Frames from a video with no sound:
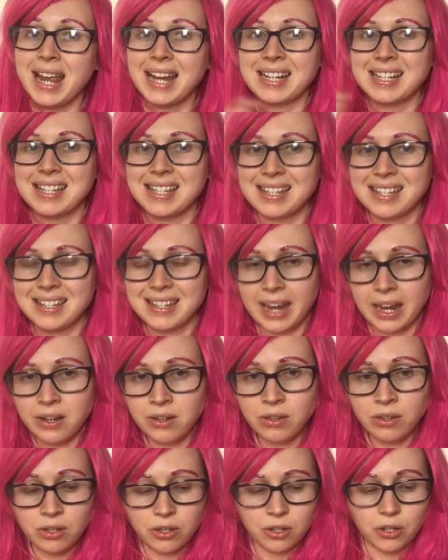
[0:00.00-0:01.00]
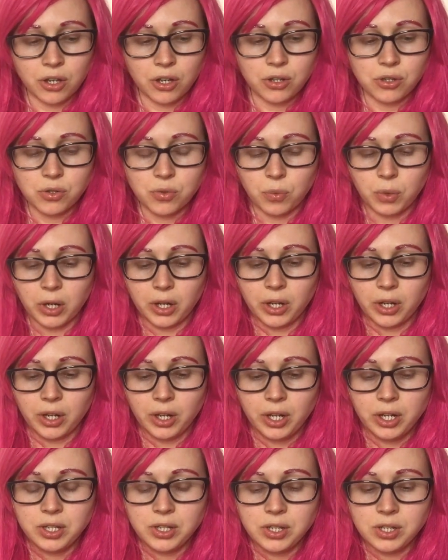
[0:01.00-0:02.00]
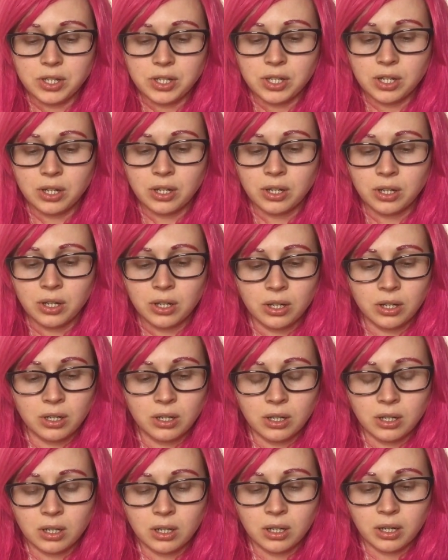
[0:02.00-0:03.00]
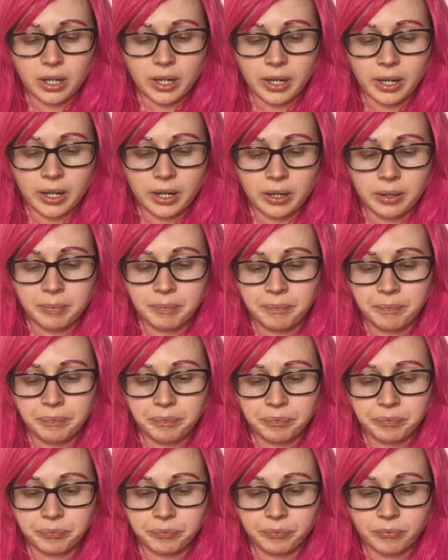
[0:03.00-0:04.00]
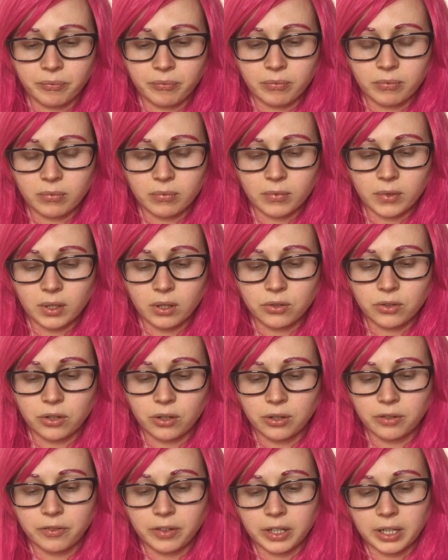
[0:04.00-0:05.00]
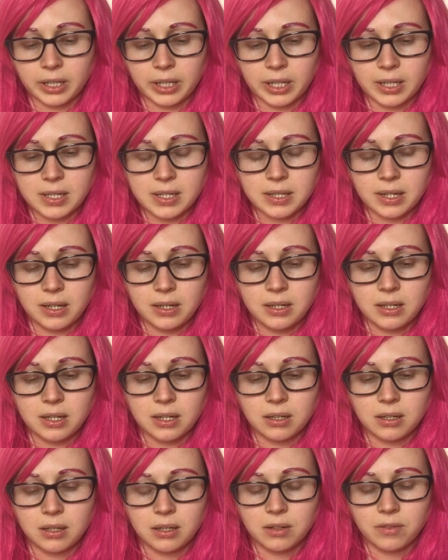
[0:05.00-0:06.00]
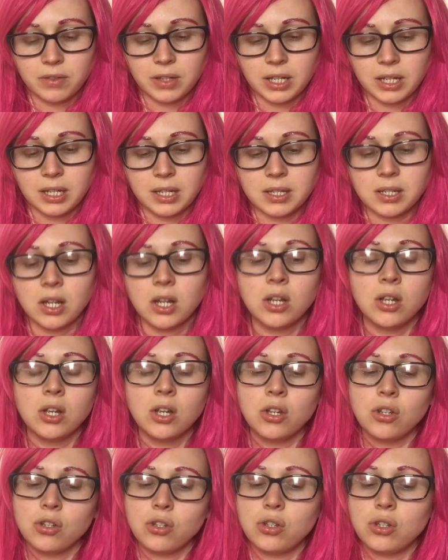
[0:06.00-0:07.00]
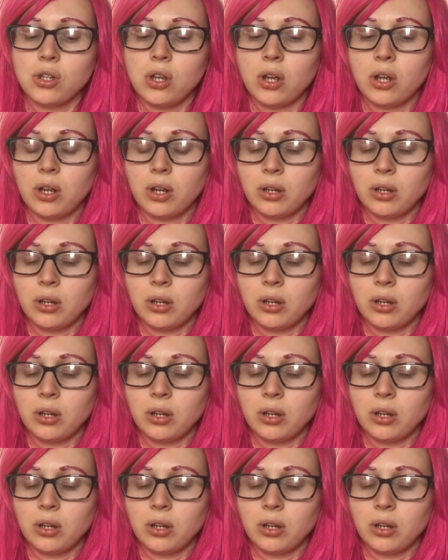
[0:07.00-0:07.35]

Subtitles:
extend those words, I don't know if I can extend any of these. So,